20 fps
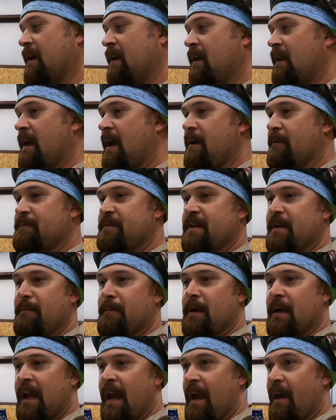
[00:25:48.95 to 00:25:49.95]
it'll help
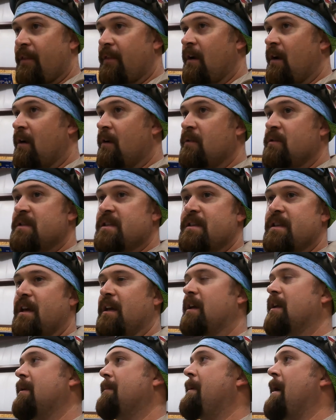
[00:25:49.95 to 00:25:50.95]
somebody out there who's
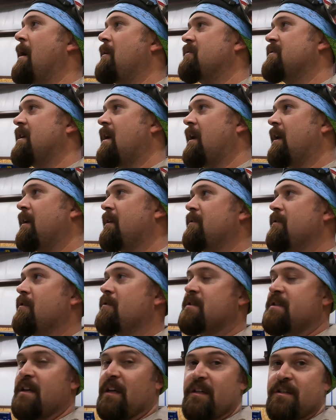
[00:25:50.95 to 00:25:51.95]
thinking about taking
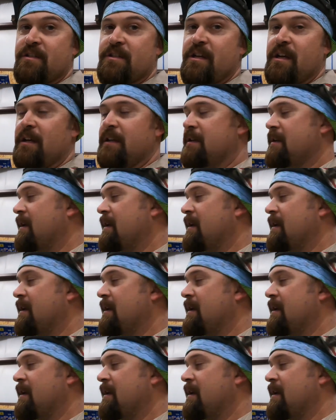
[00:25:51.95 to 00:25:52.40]
their 6G